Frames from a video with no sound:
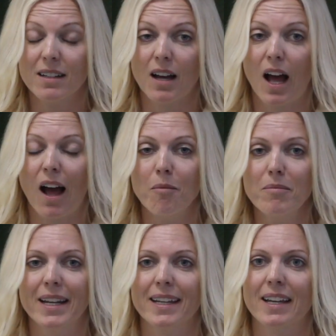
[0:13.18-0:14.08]
for Peace
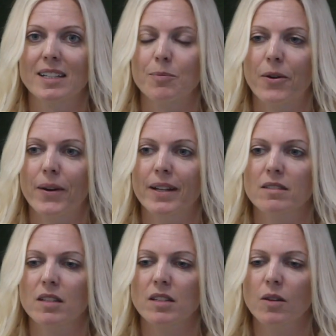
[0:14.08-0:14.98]
Award
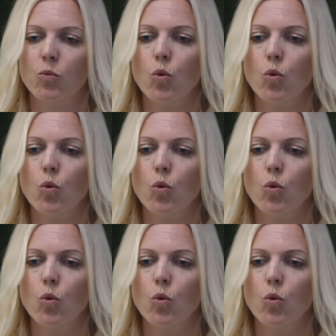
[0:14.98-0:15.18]
honorees.